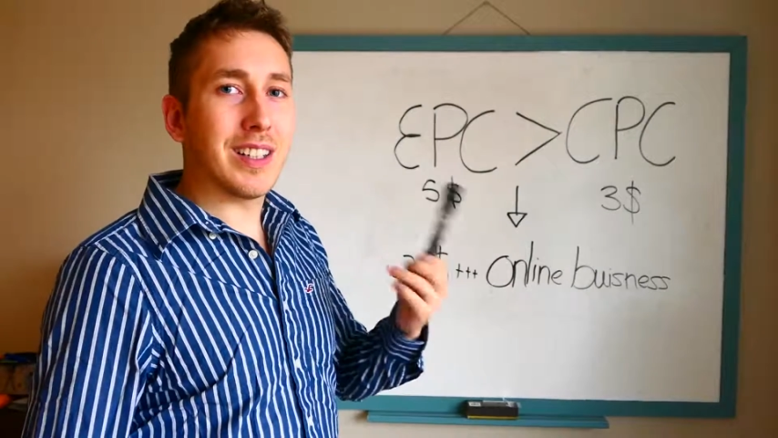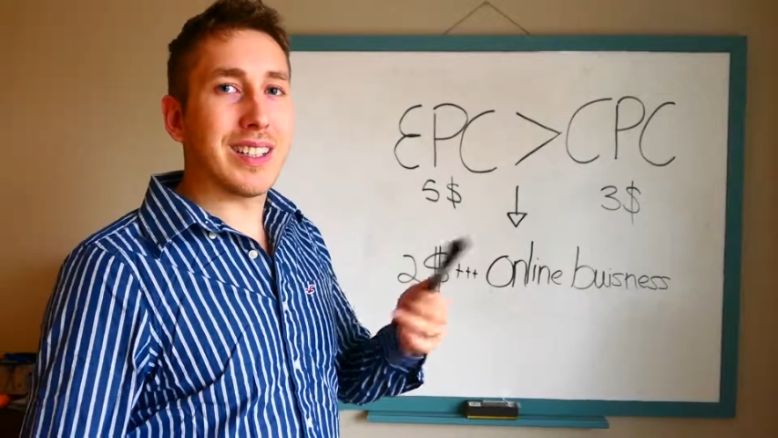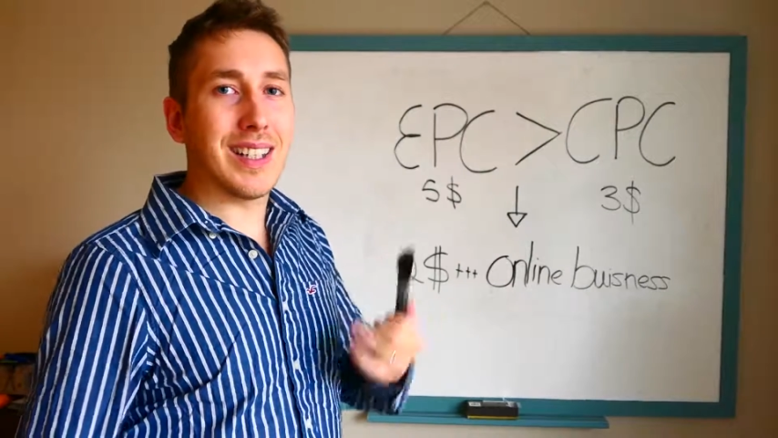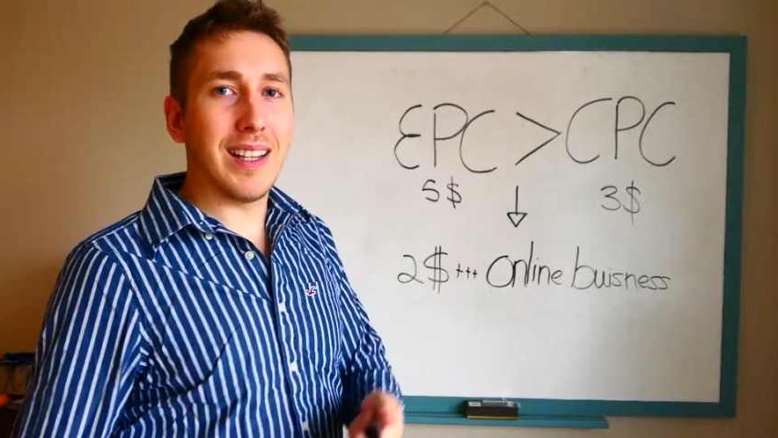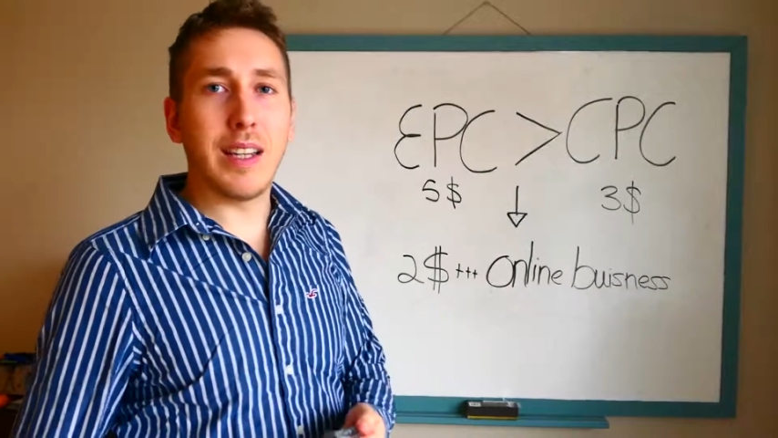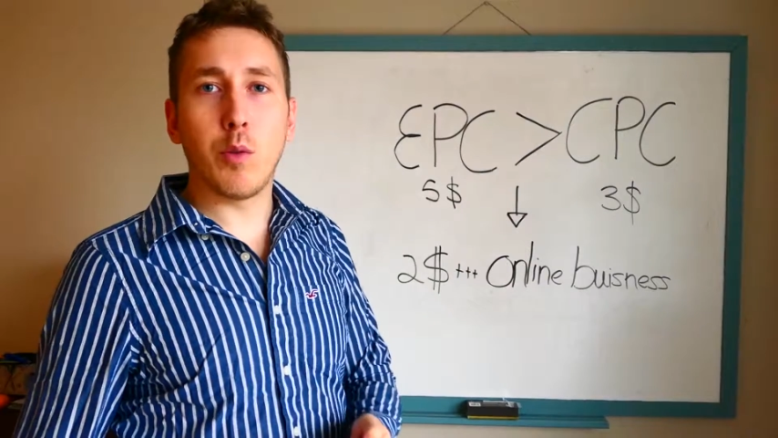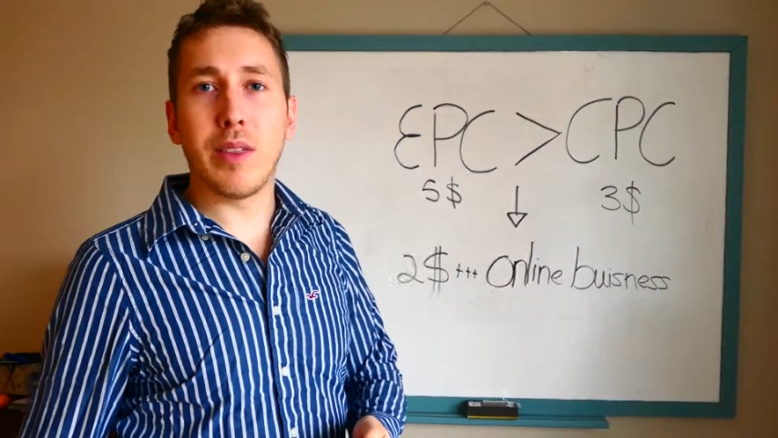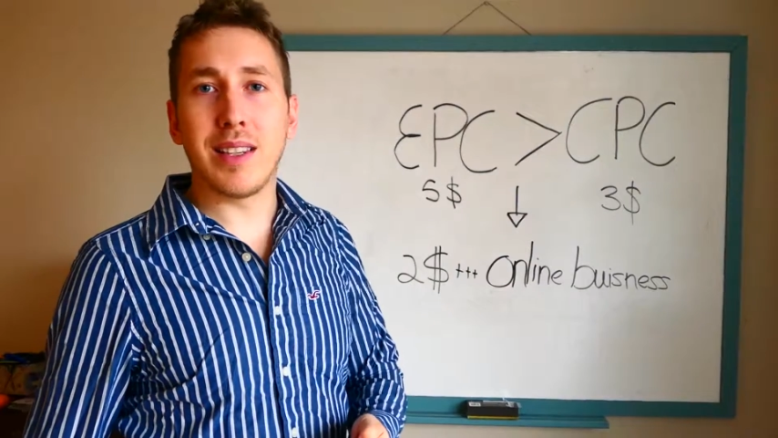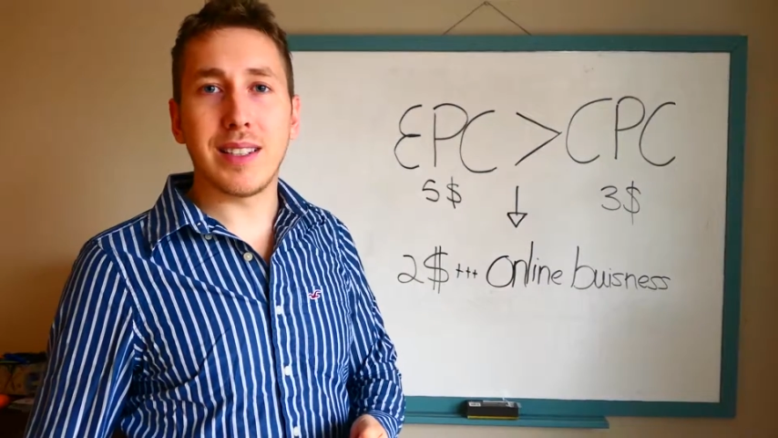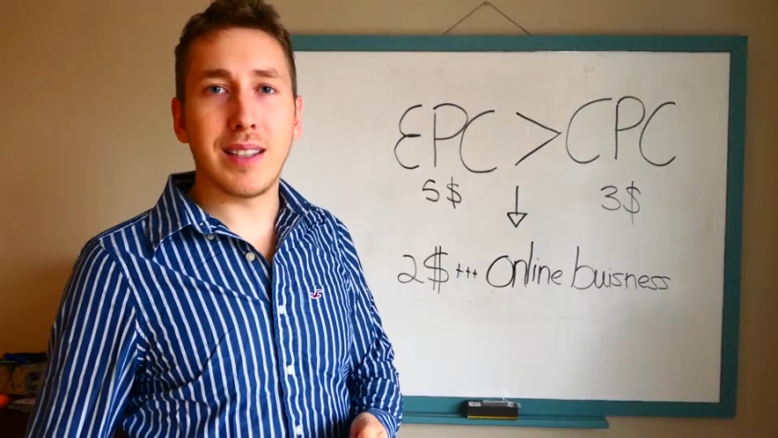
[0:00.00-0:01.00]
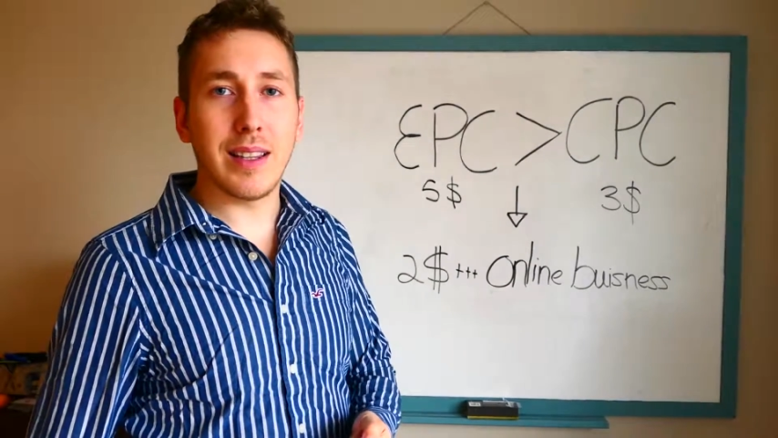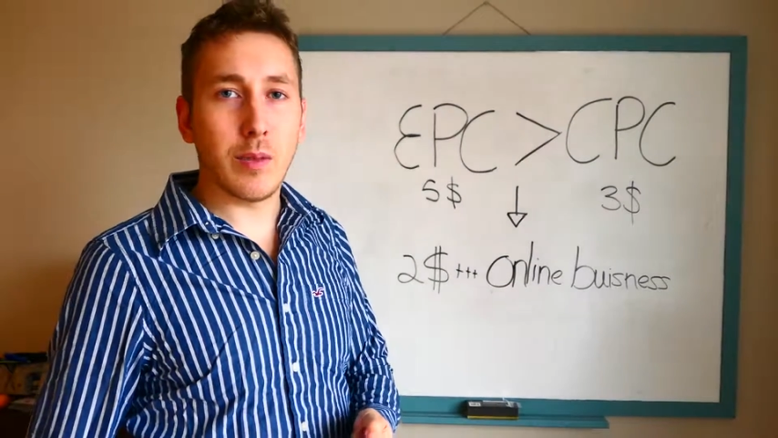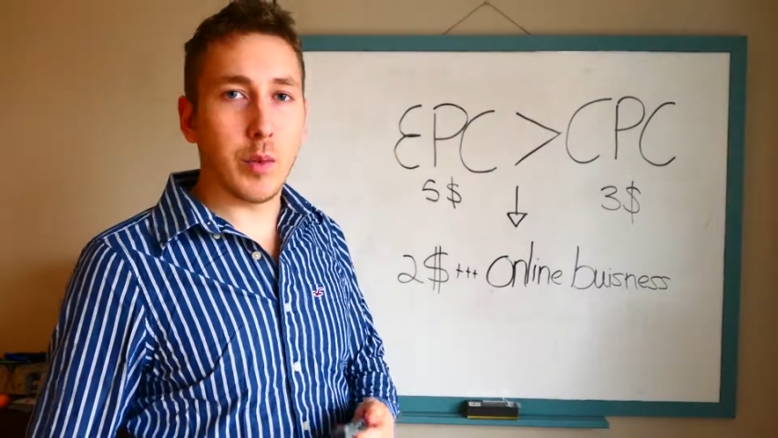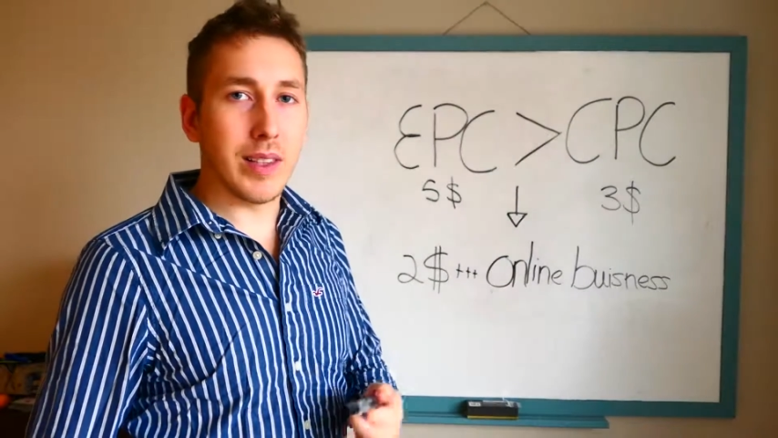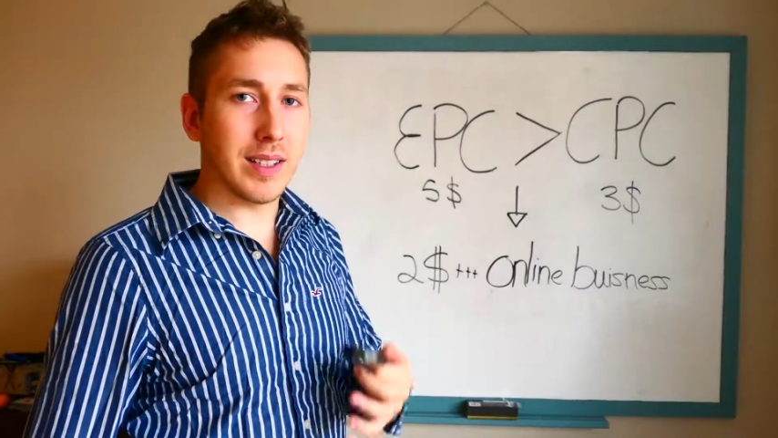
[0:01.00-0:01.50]
they're selling with
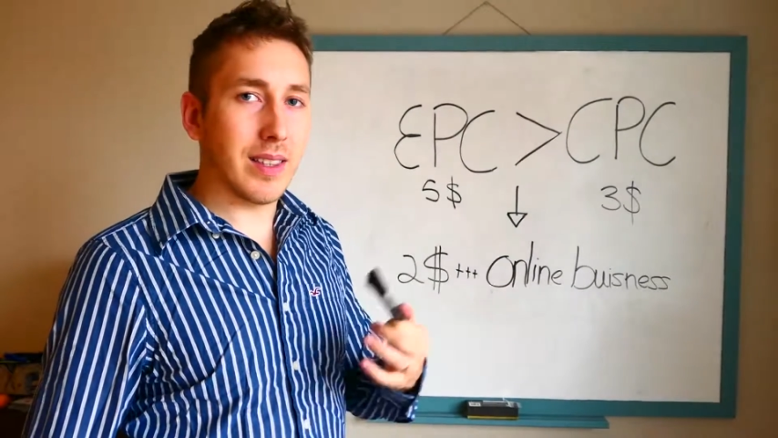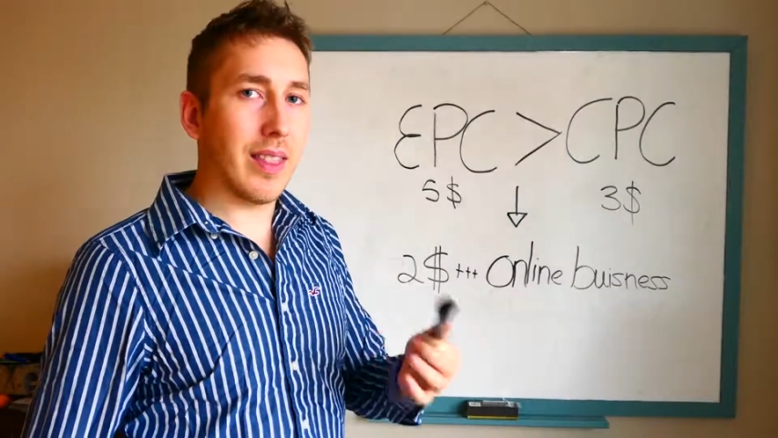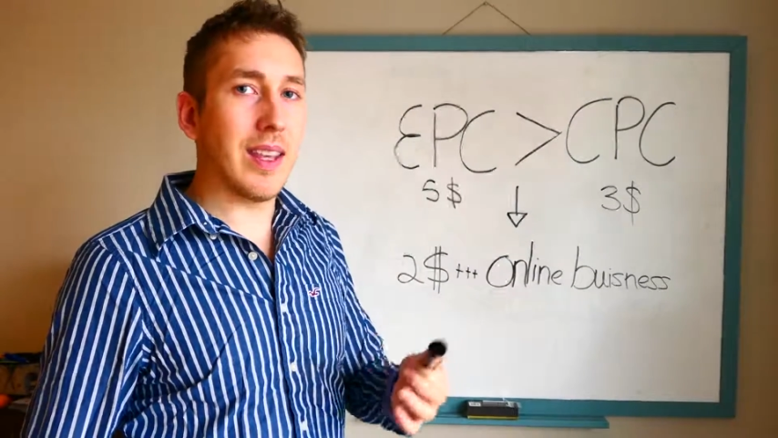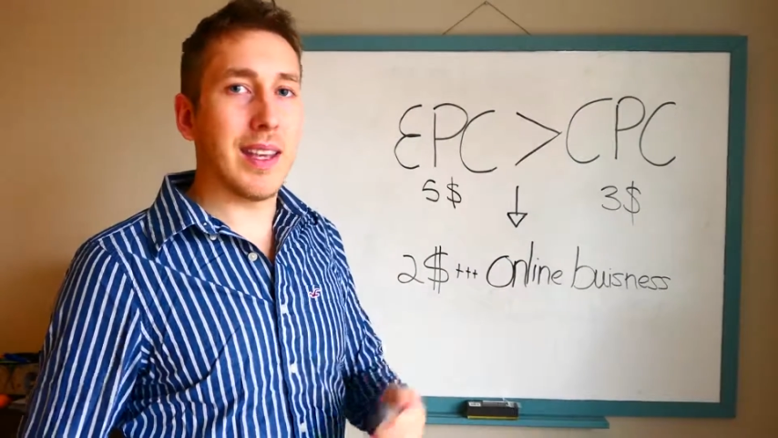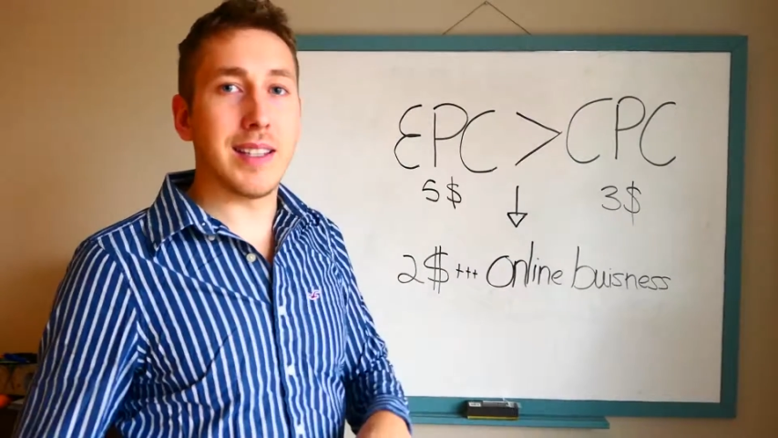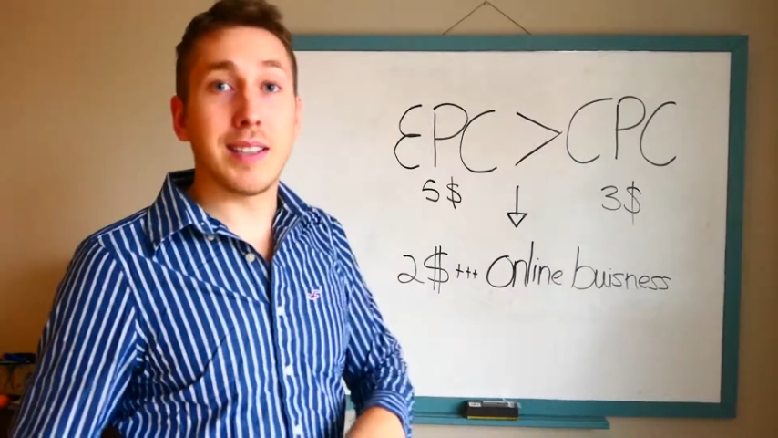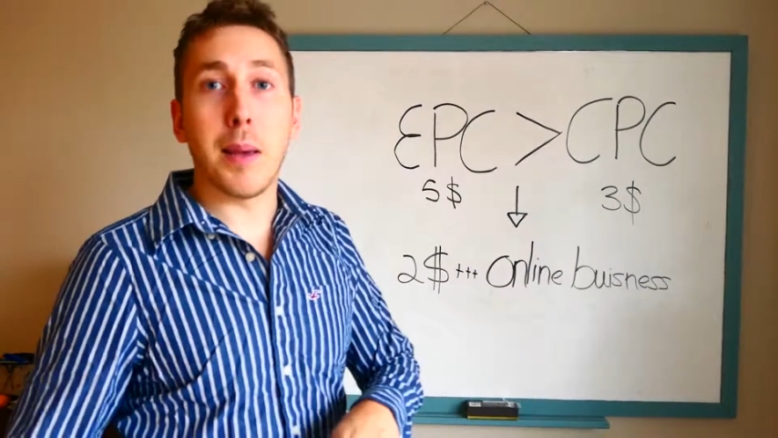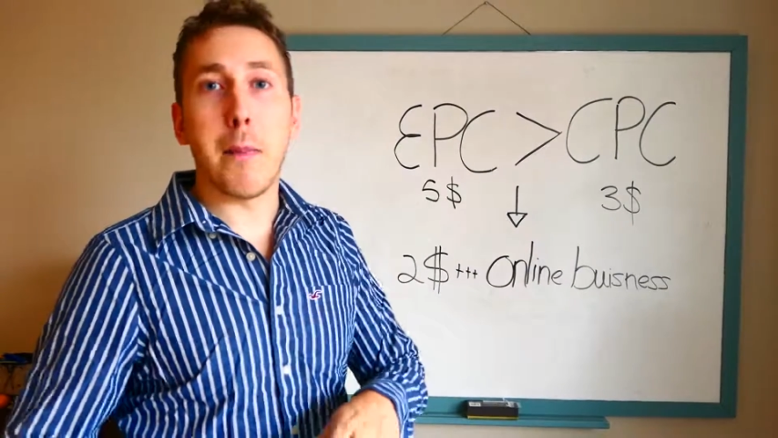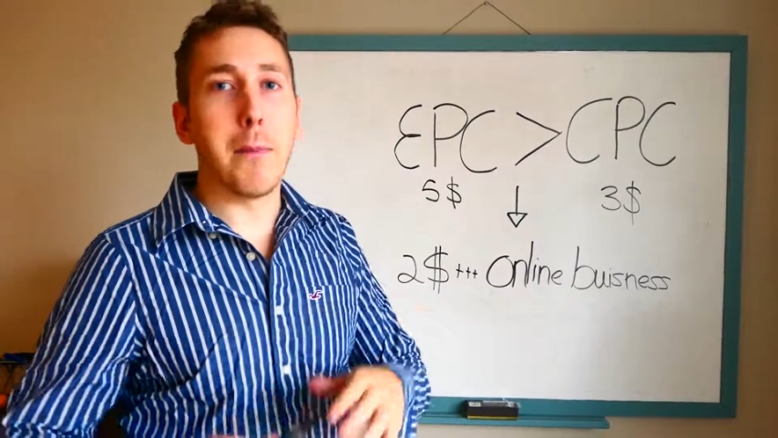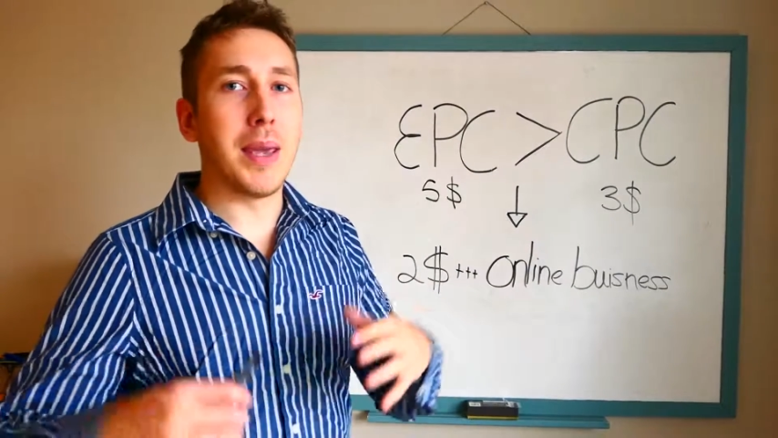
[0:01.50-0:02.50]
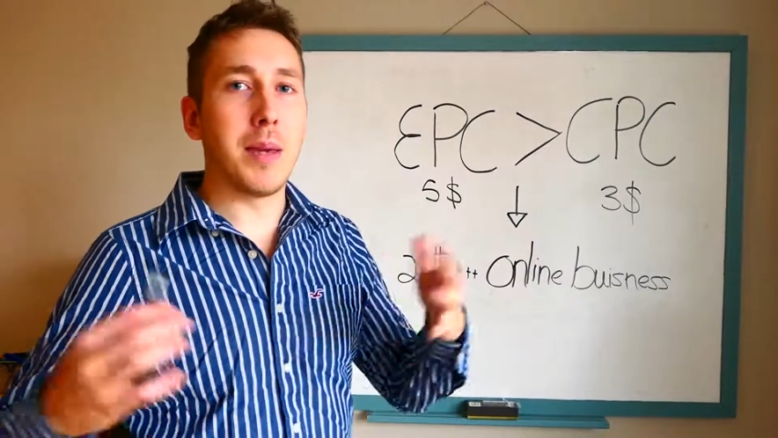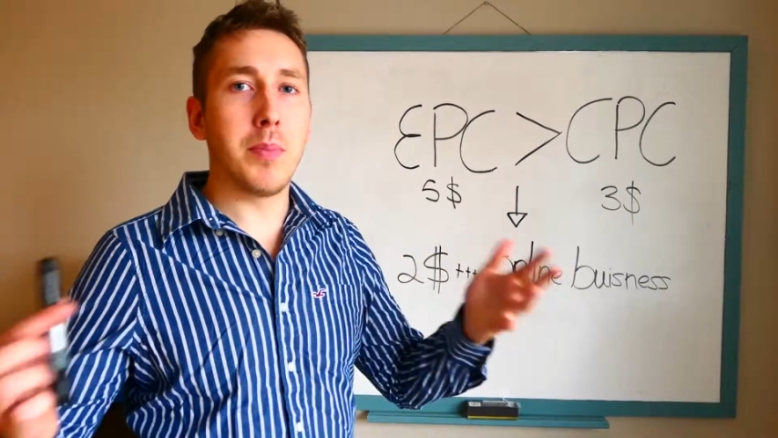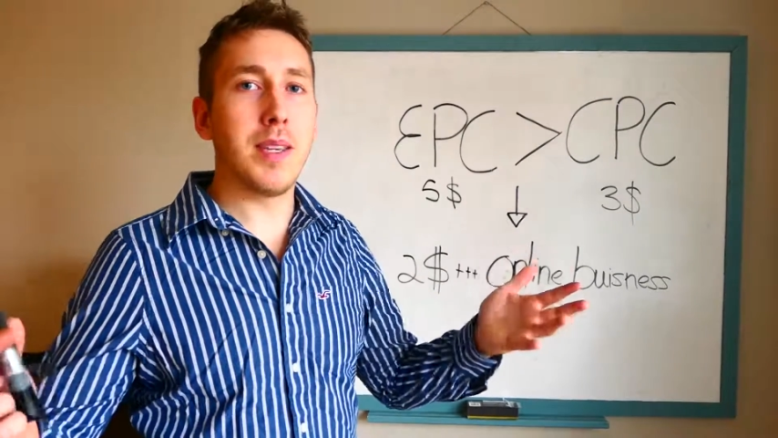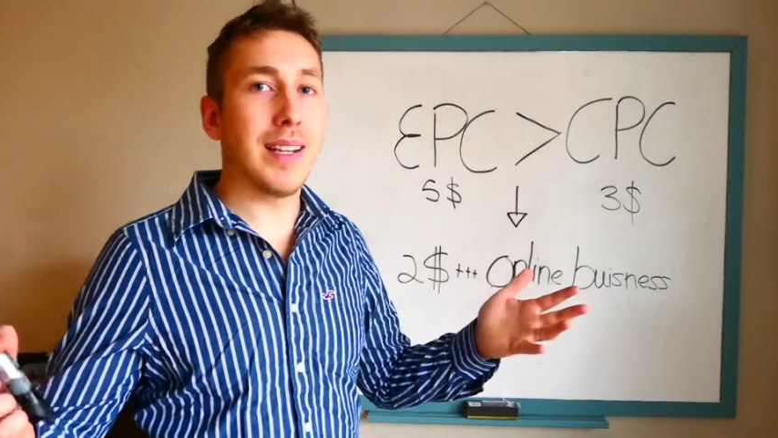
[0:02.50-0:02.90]
this thing is maybe,